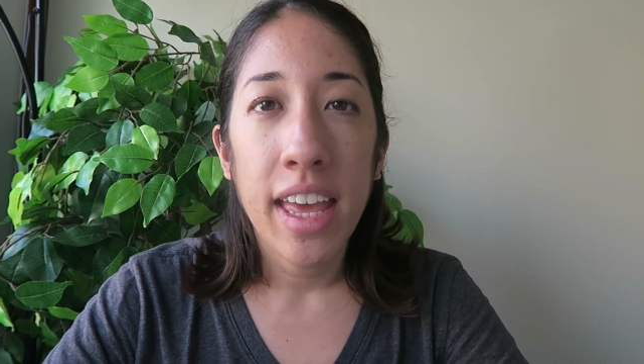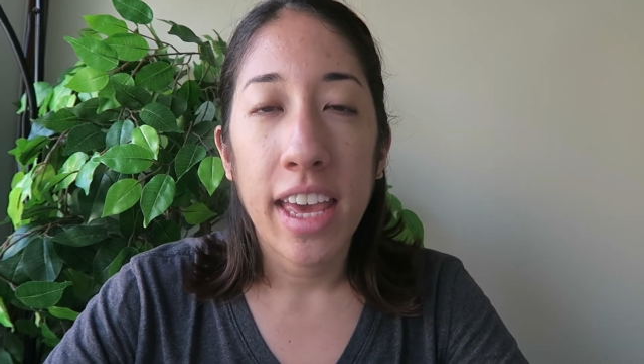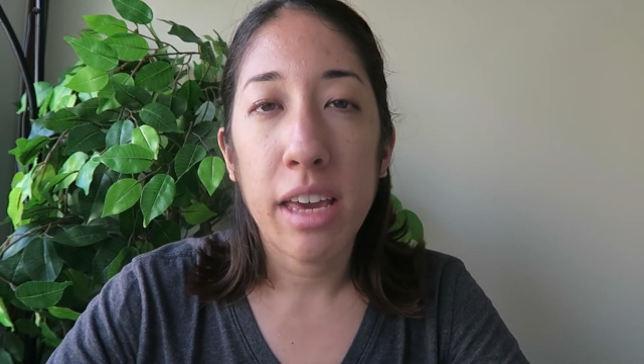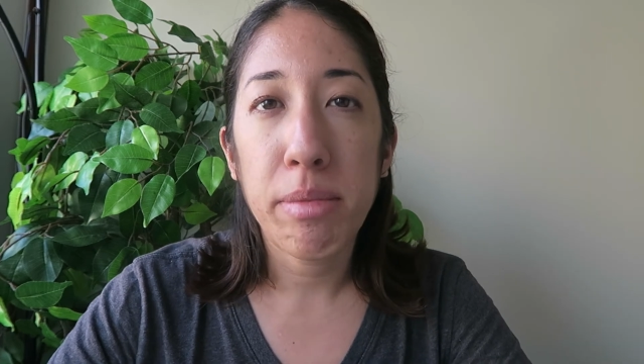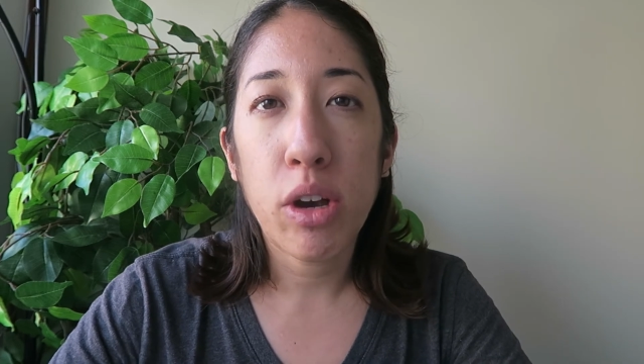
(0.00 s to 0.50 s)

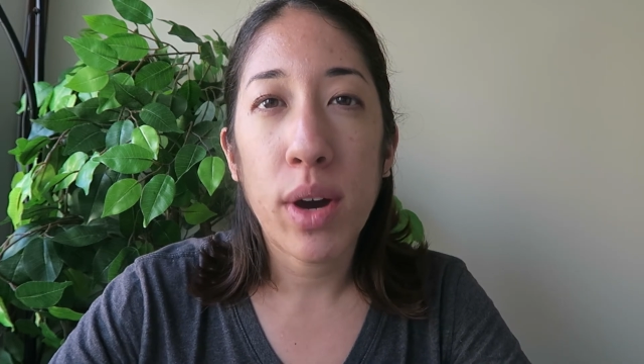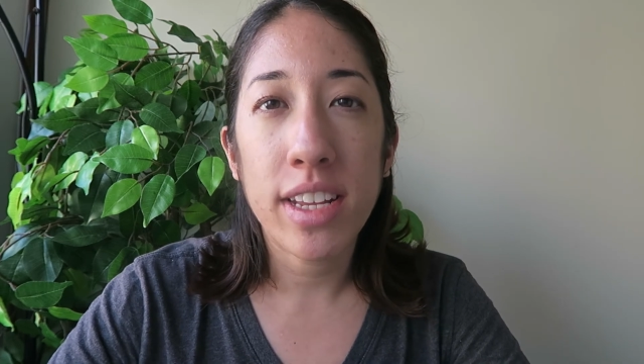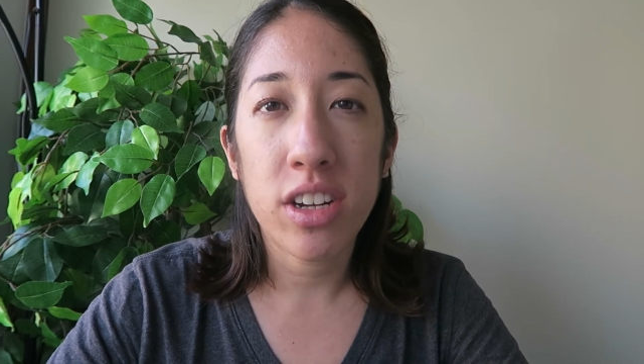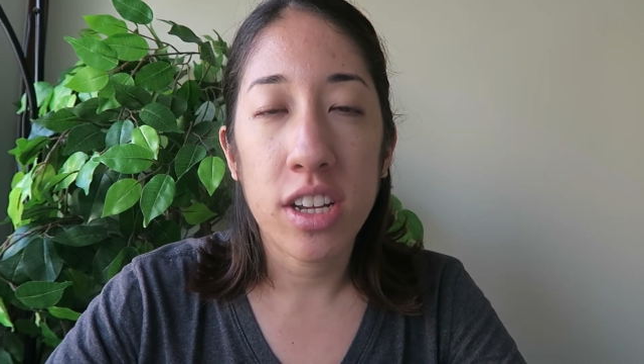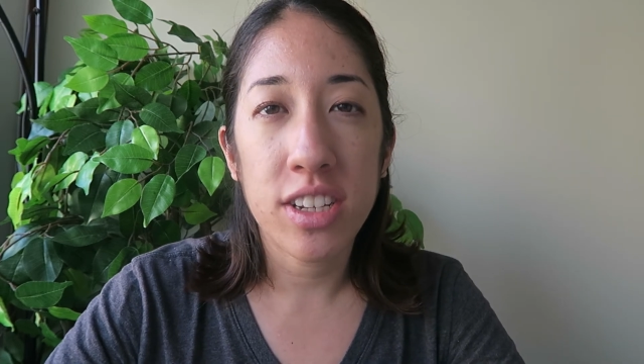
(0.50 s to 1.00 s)
It can be
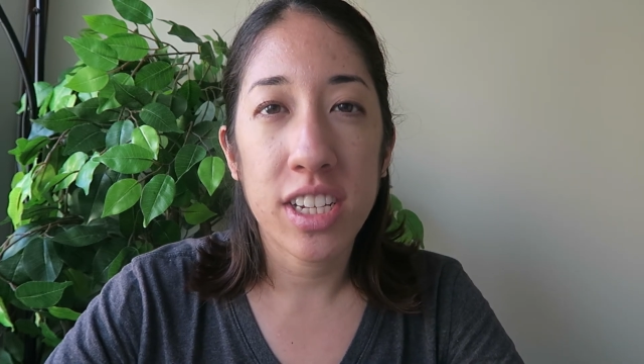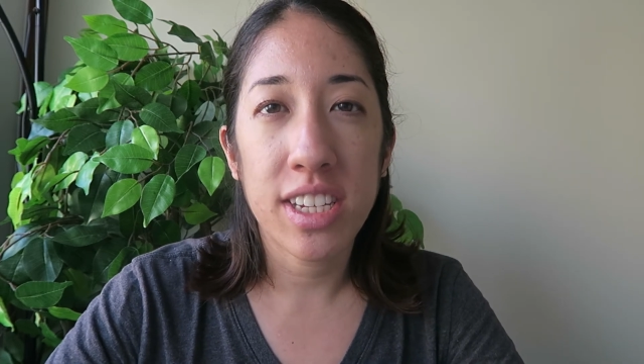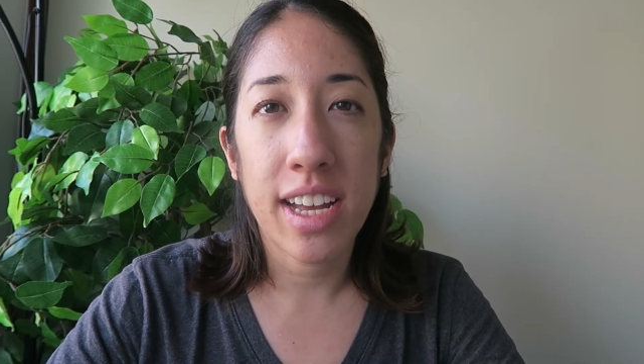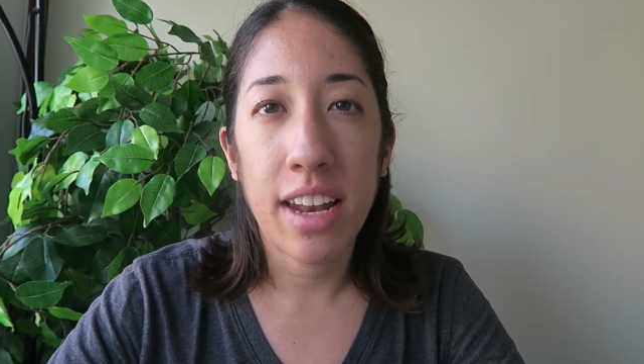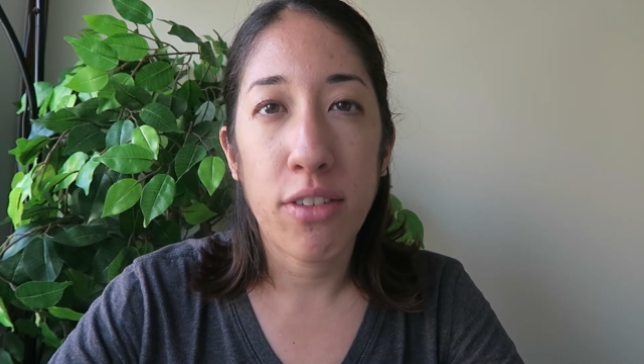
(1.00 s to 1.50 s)
quite daunting
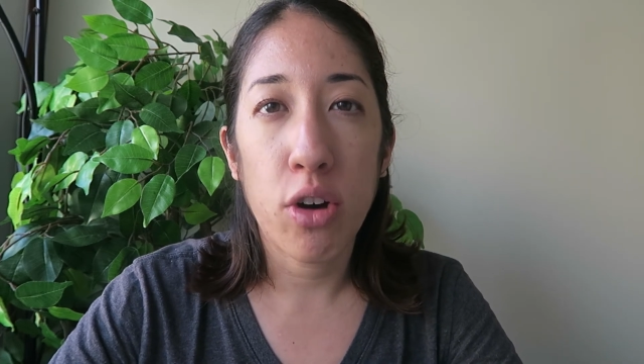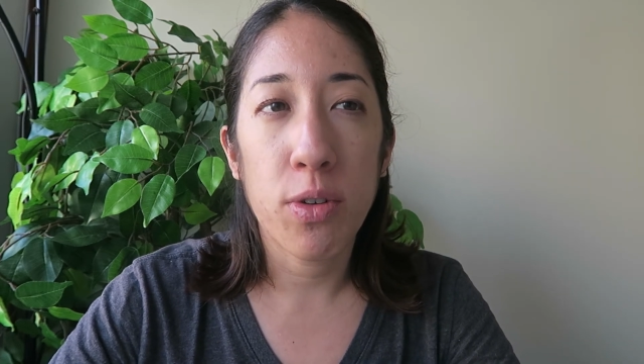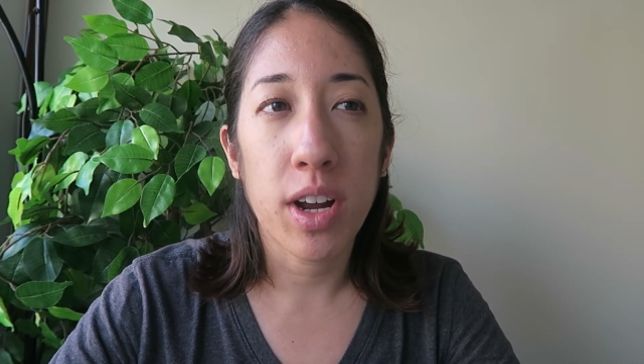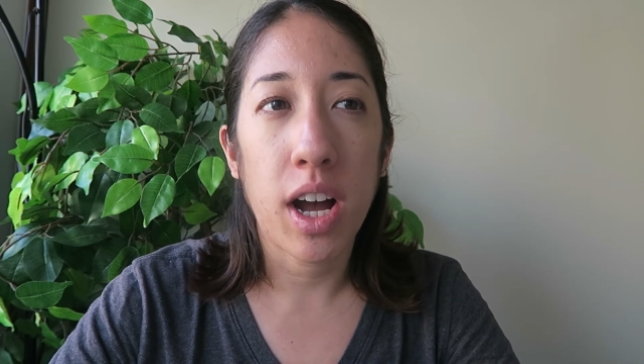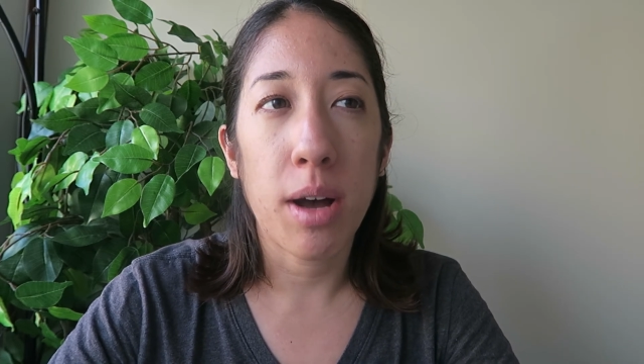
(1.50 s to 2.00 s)
to kind of
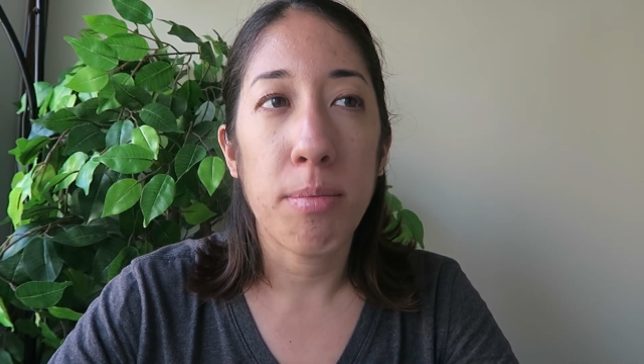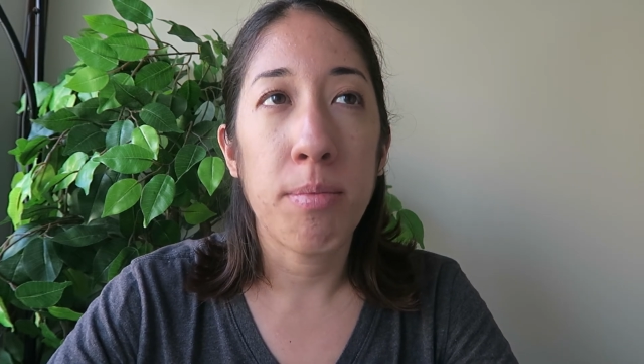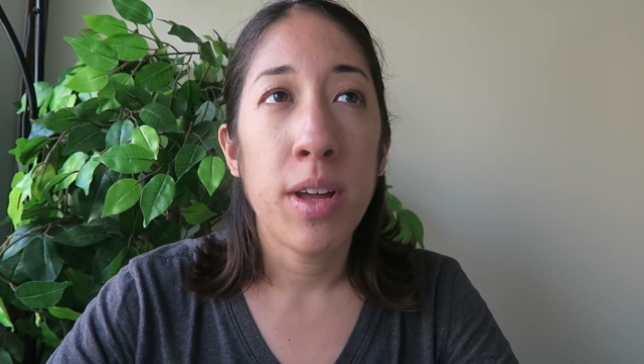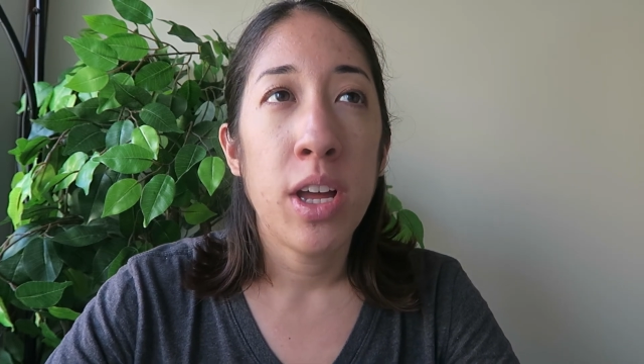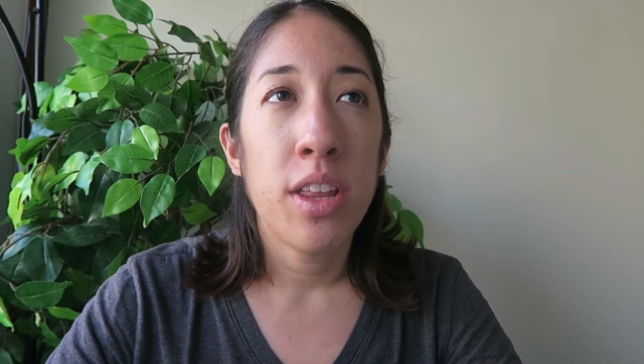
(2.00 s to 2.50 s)
overcome